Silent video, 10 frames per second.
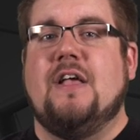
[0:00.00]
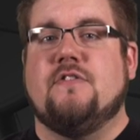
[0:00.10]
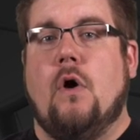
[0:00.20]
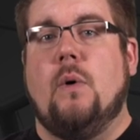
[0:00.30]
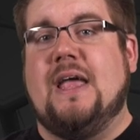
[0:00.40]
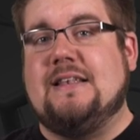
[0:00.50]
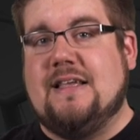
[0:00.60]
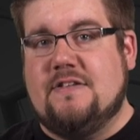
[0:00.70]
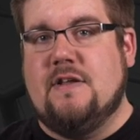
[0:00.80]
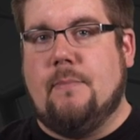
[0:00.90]
so it
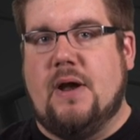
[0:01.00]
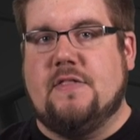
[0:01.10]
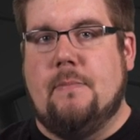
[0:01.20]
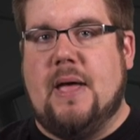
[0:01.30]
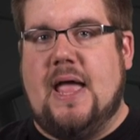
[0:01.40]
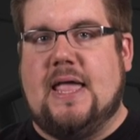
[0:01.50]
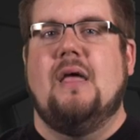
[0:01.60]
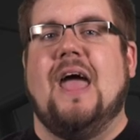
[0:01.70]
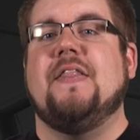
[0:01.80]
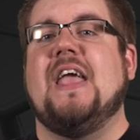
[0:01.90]
doesn't break the bank,
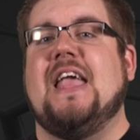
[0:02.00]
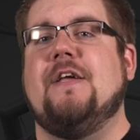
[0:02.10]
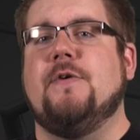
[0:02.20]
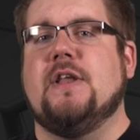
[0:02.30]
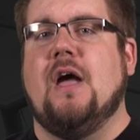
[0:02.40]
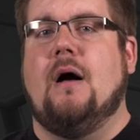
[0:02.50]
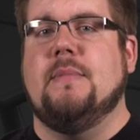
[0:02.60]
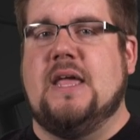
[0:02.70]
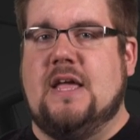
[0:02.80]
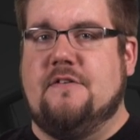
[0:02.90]
and they even
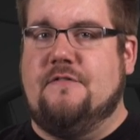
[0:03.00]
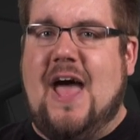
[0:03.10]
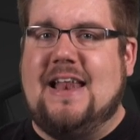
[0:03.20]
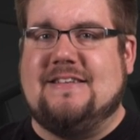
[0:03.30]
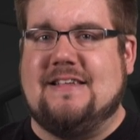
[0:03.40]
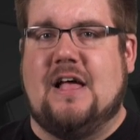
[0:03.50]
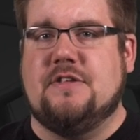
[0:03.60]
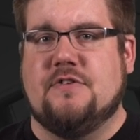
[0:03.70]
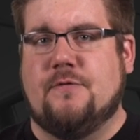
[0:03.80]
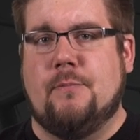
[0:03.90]
come in fatty
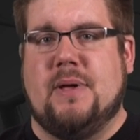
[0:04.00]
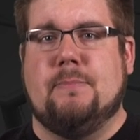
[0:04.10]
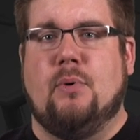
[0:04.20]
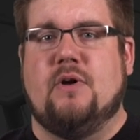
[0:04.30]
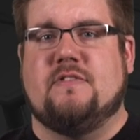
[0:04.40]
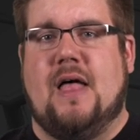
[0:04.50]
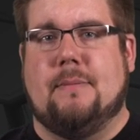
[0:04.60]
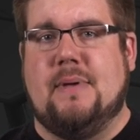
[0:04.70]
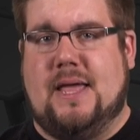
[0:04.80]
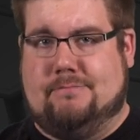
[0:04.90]
sizes for big boys
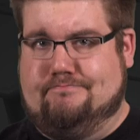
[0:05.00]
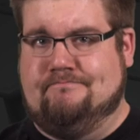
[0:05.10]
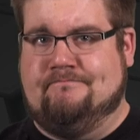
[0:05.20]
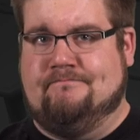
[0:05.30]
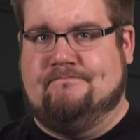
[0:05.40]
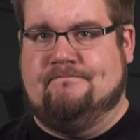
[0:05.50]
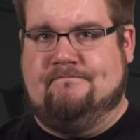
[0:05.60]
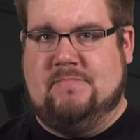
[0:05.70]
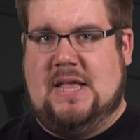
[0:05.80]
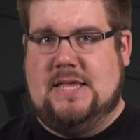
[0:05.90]
like me.
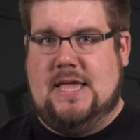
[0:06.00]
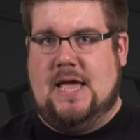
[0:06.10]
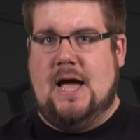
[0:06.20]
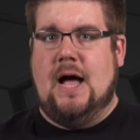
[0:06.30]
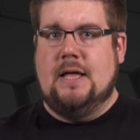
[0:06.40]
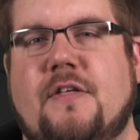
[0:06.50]
Mm-hmm, yeah.